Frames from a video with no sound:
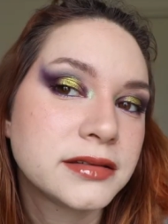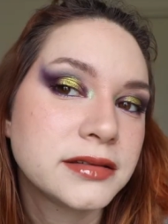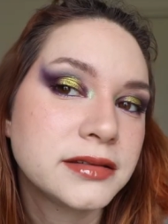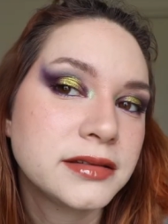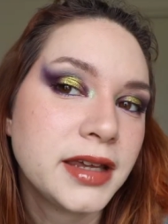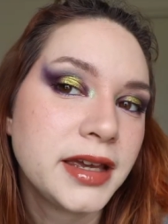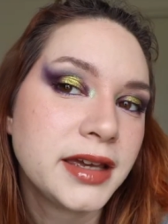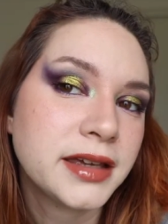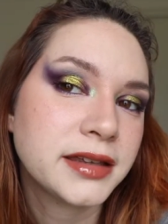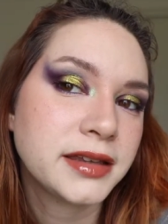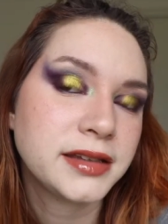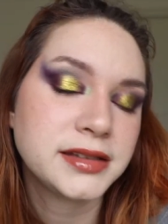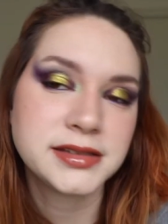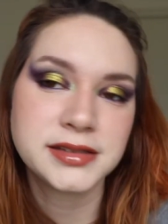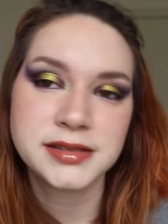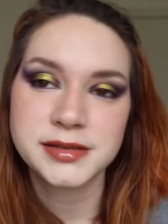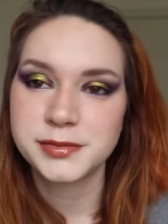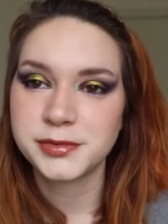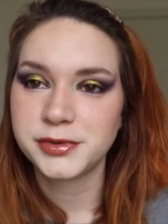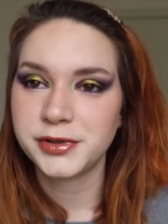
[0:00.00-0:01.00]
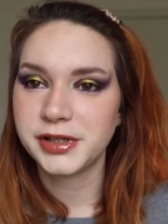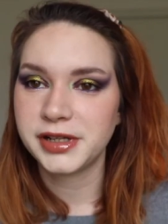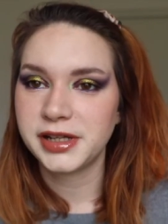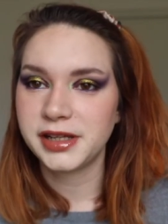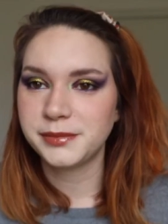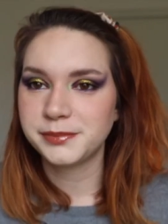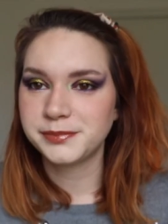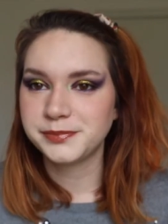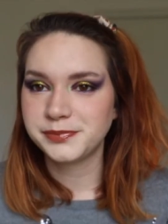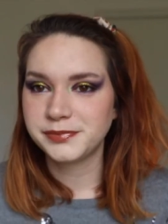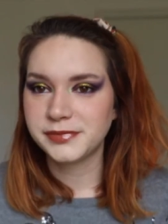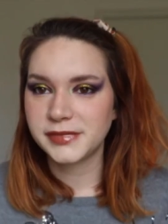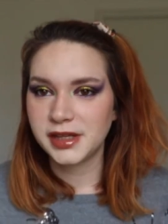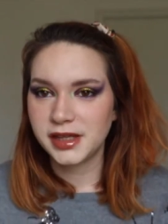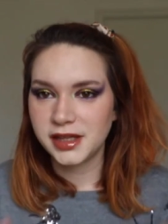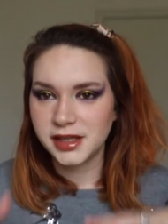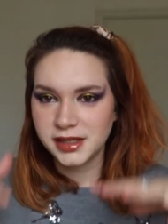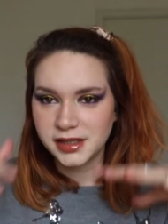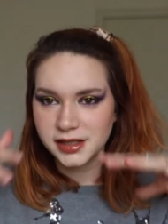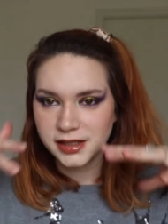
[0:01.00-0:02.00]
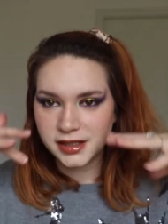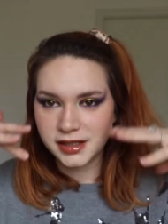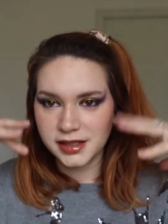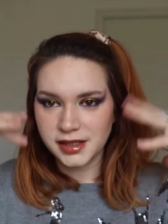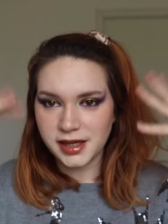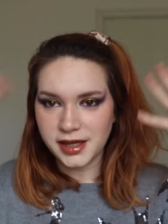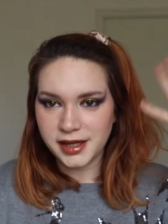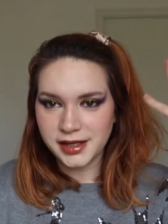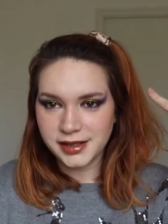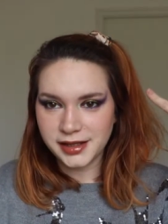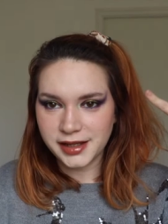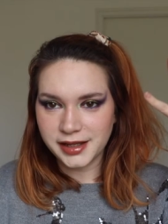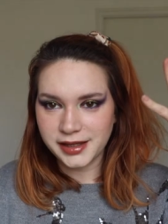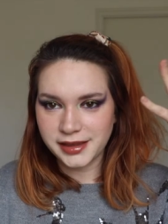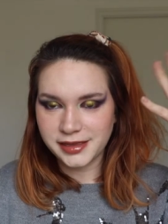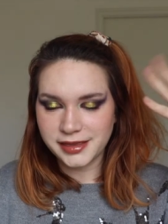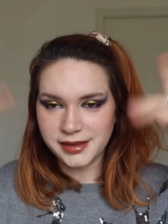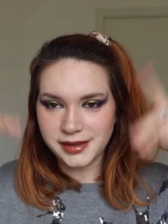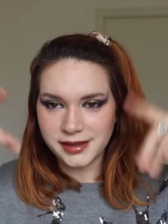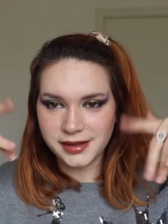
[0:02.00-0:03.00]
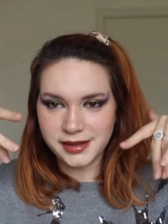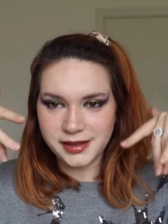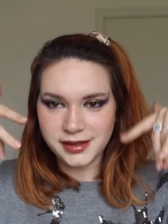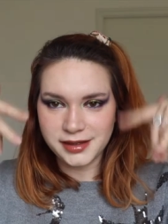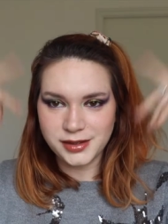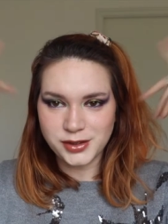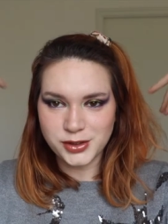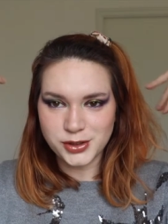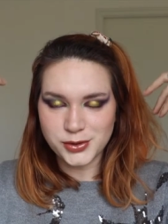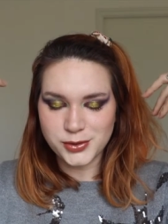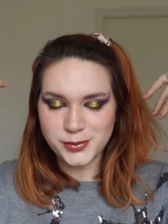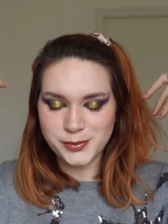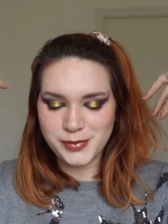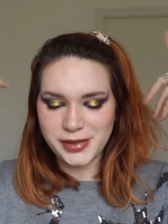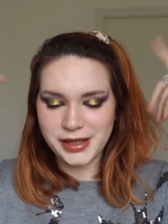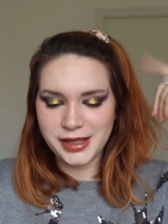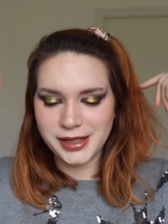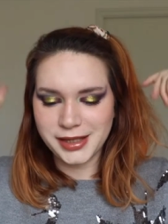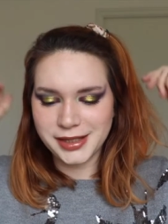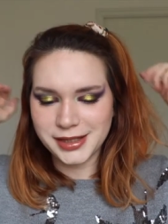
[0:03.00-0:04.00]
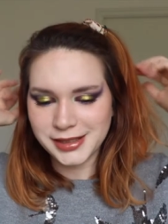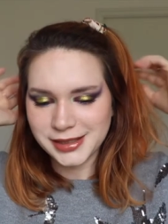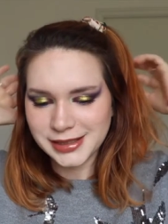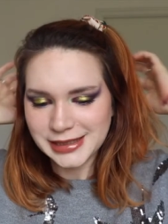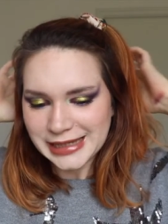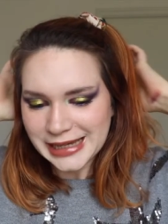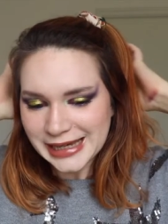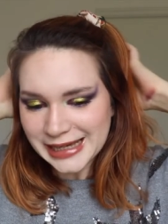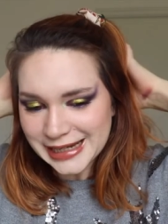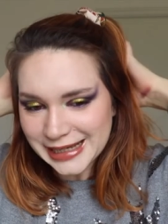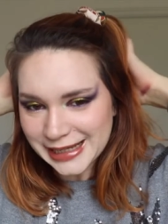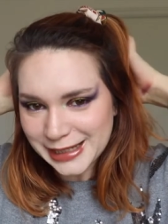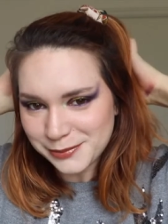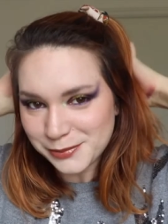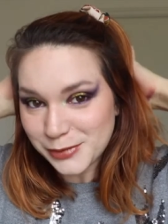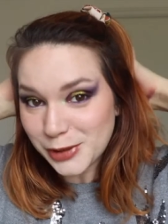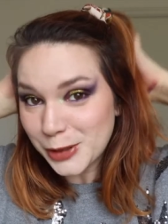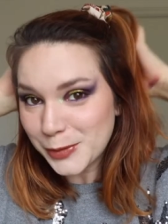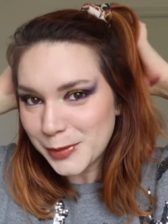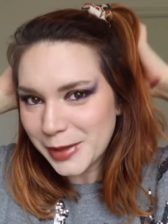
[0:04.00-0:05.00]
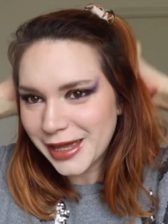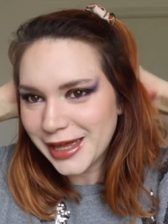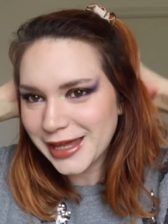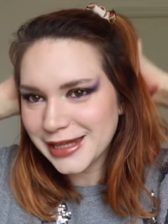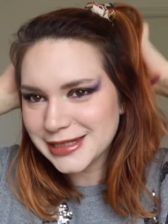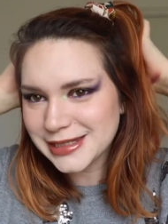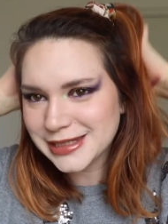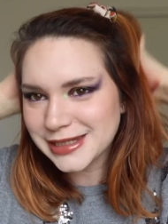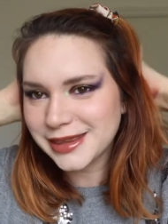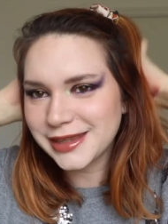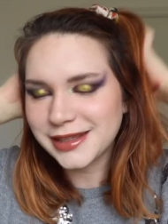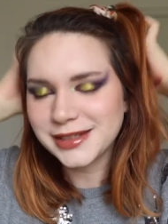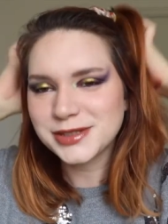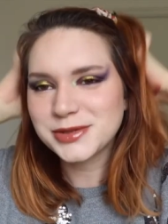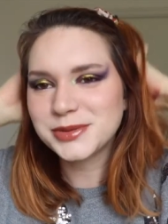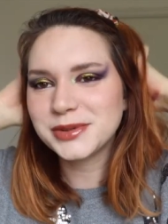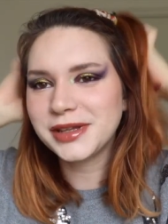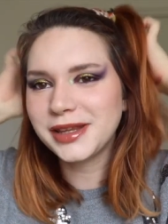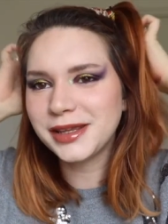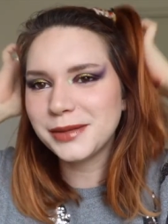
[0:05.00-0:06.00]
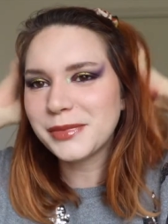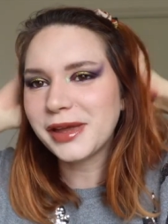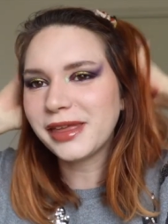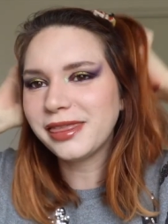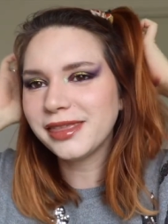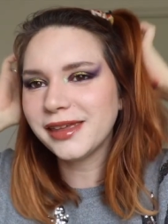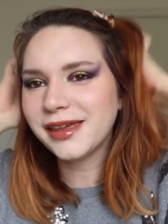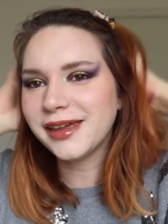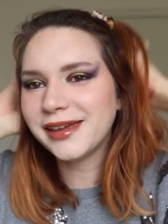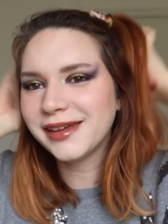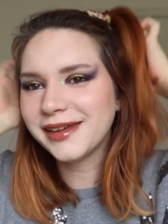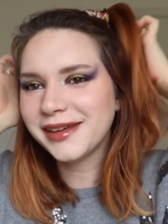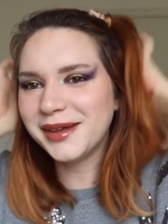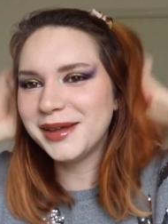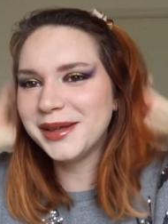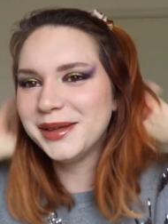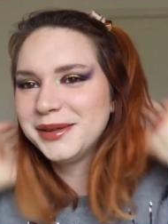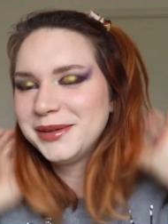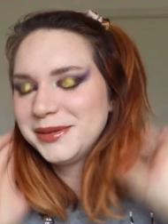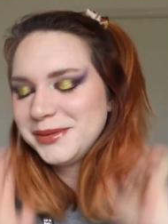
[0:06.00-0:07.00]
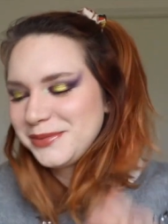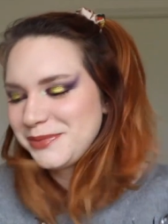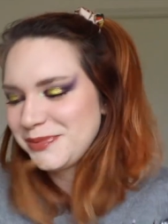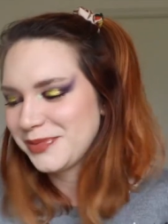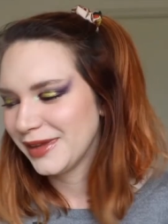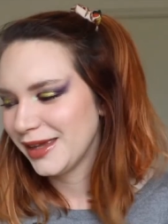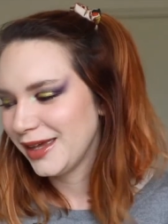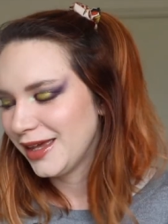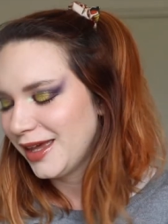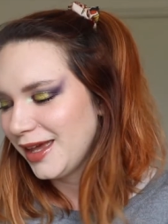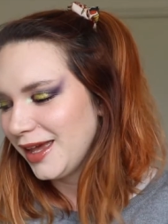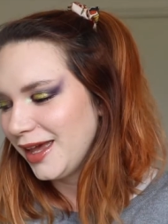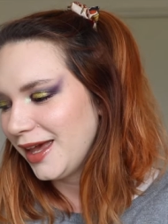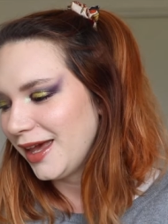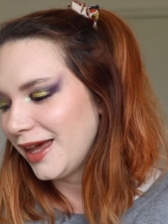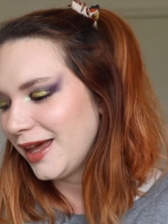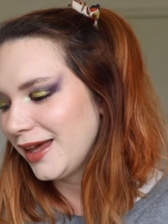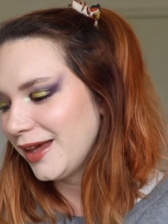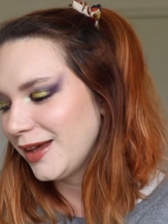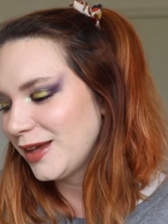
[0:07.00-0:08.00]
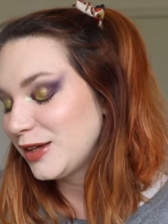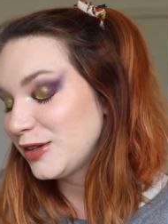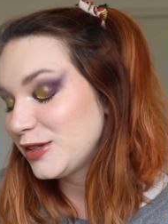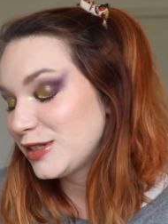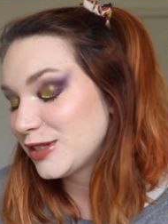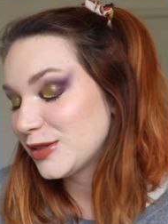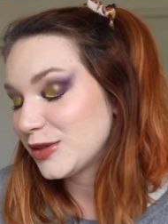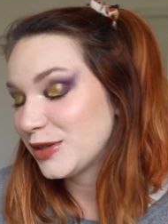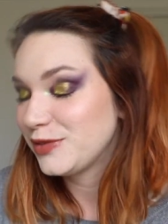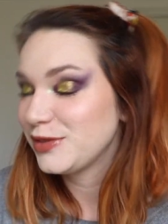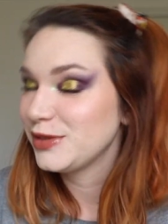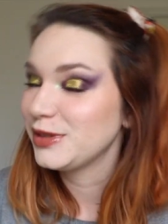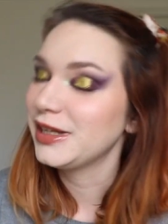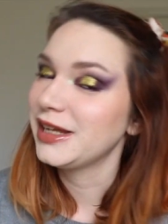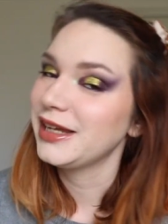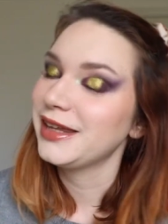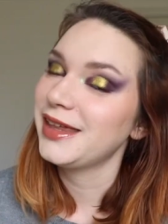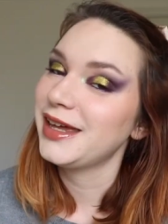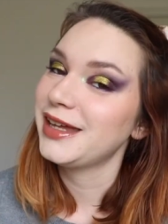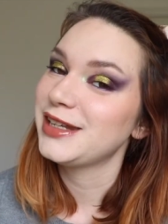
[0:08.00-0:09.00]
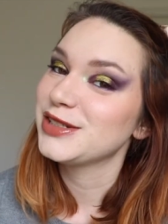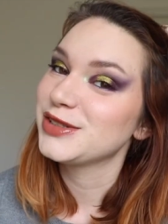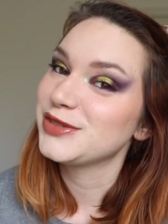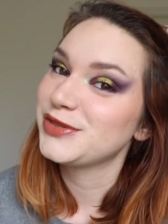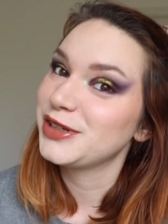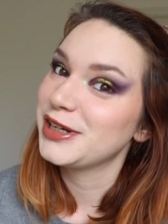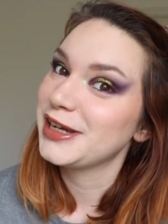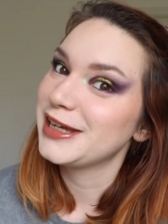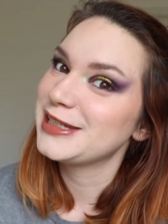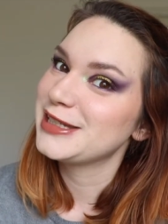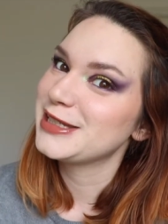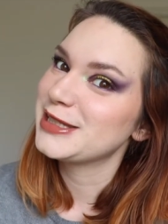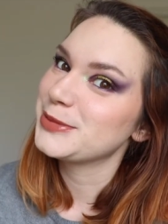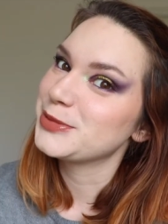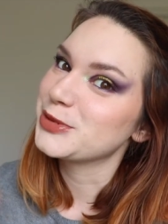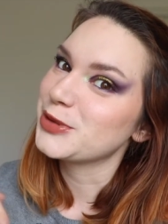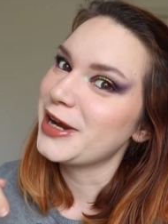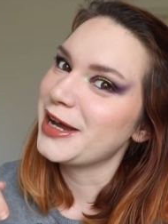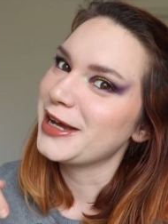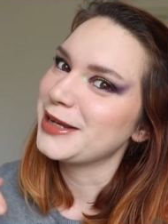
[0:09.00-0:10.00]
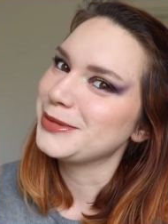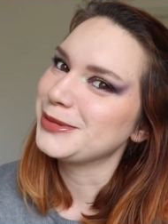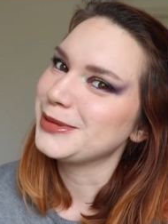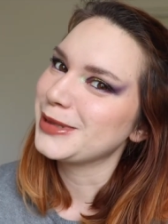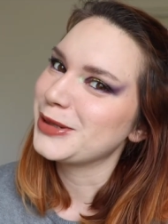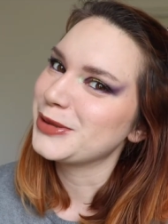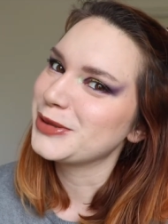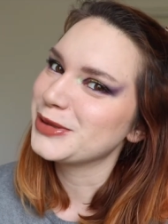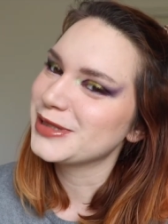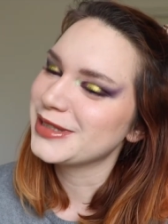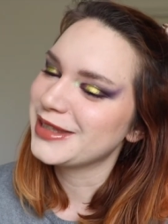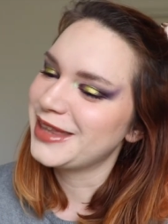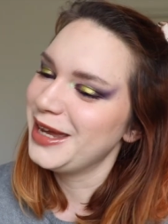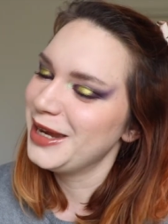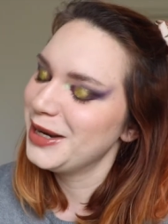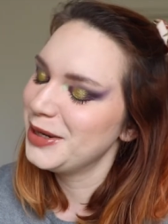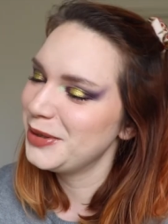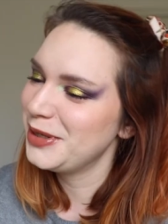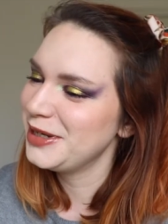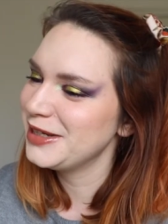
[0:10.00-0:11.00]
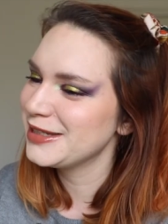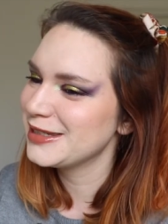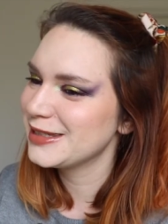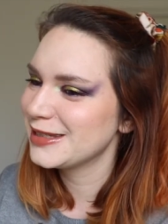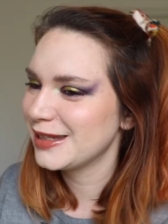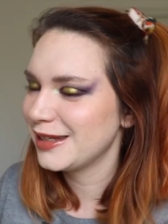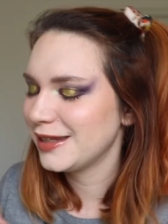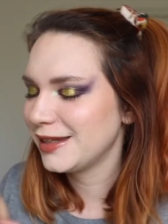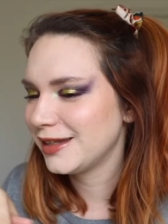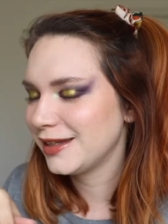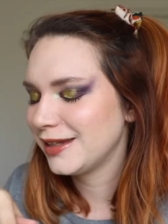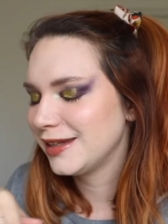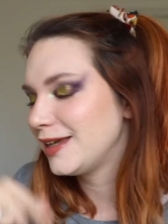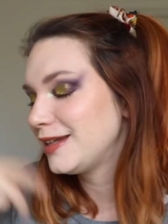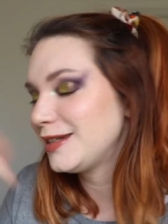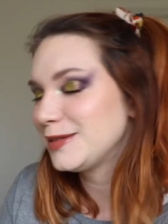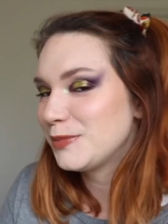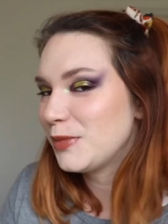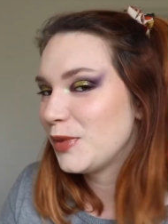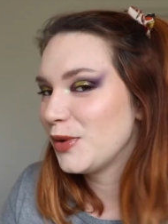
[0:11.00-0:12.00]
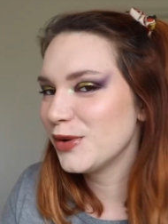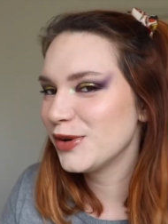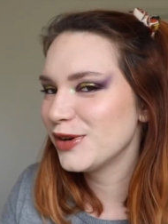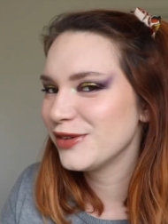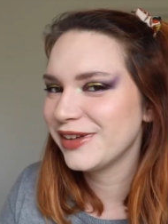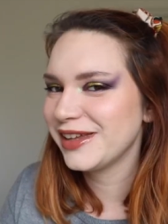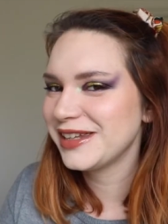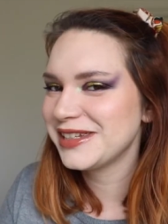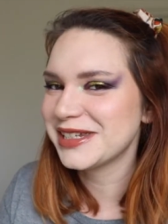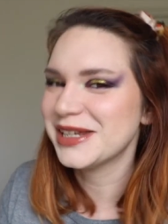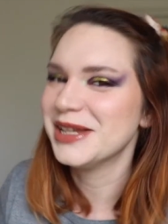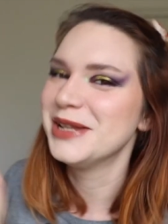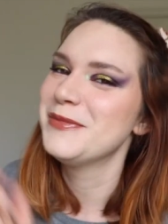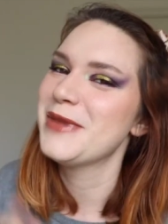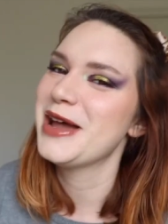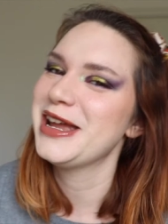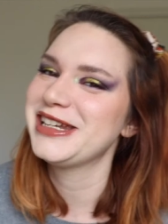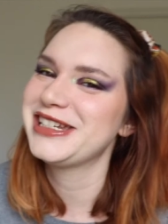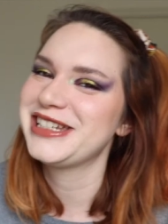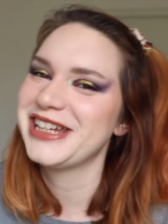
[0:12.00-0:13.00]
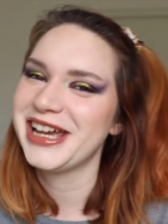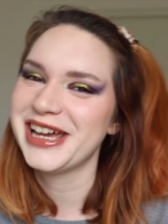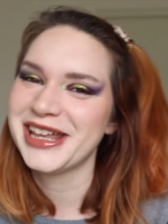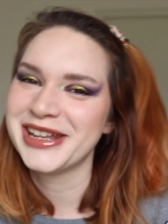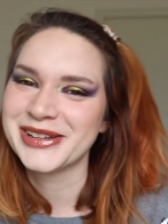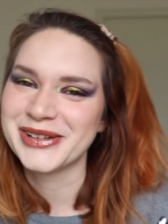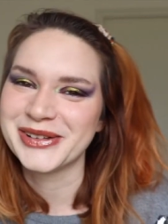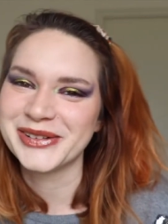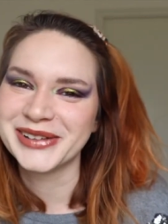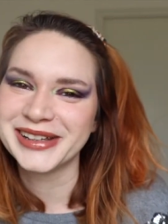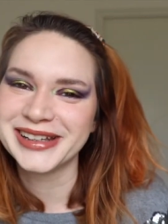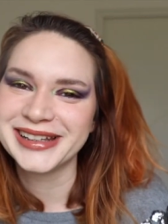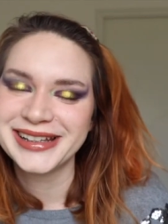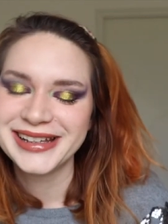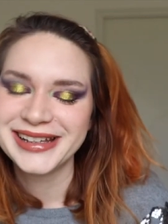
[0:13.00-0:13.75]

yeah, it's pretty. I like the, you know, big cat eye moments. That's really my thing. If you like that, don't forget to subscribe because there is a lot more of it on my channel.